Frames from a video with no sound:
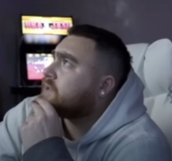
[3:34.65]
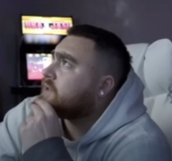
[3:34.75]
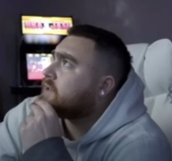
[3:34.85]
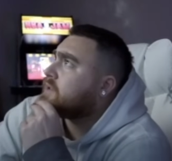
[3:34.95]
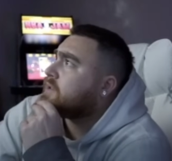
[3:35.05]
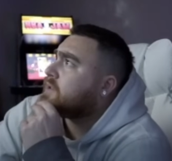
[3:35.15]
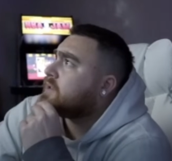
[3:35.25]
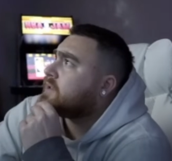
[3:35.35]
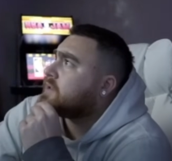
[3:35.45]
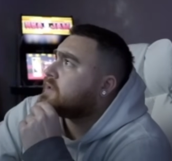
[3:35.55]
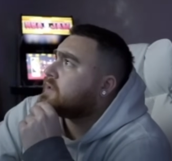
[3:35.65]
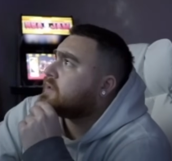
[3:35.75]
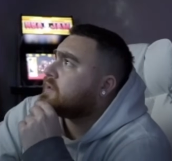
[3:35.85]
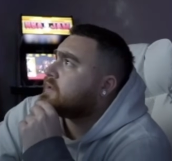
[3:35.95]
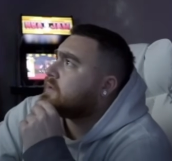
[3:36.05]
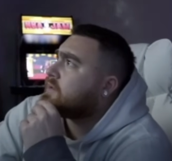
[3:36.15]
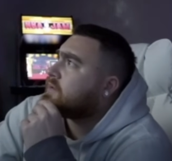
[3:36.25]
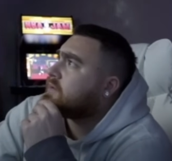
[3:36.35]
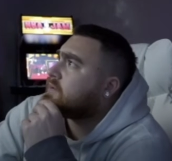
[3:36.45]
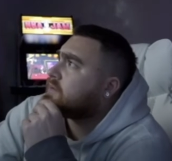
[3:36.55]

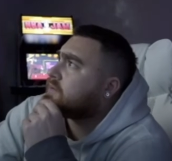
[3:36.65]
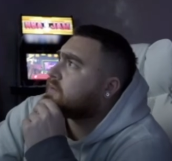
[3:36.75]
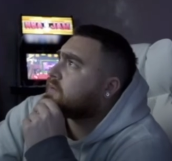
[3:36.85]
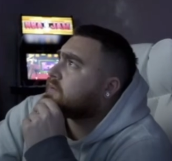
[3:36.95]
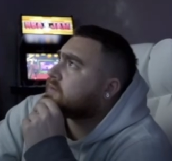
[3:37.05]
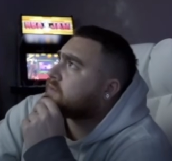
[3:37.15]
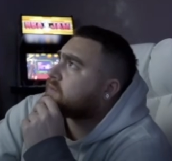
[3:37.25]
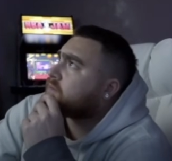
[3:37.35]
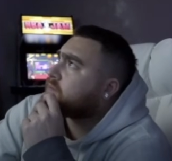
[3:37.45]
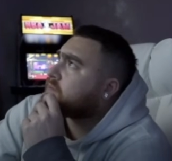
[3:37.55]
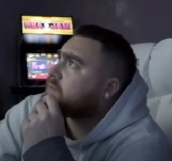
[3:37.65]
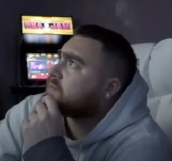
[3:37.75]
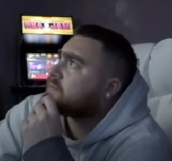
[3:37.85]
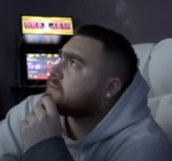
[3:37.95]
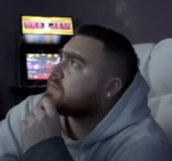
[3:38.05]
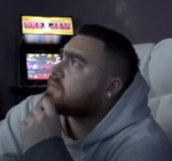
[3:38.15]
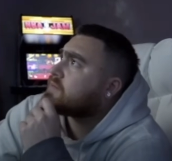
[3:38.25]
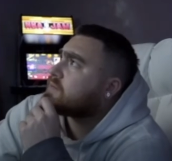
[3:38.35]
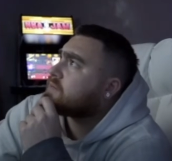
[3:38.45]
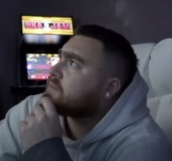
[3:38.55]

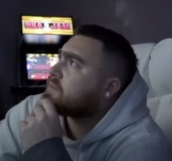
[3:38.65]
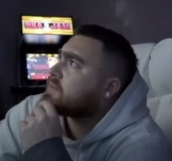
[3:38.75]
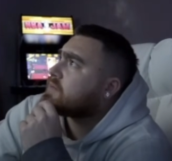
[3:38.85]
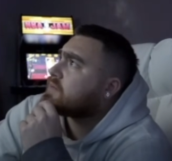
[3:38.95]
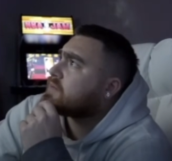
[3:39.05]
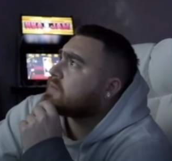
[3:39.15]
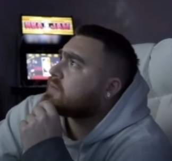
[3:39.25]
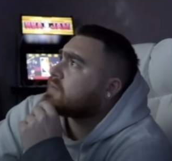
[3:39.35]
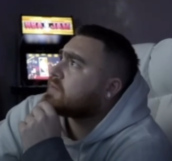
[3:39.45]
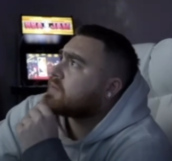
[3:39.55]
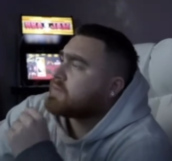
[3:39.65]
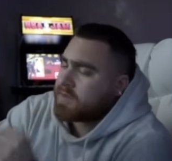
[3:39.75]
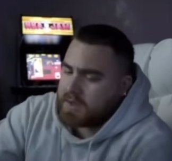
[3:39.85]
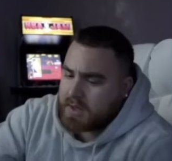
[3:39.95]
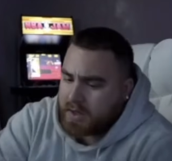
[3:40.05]
Nobody speaks.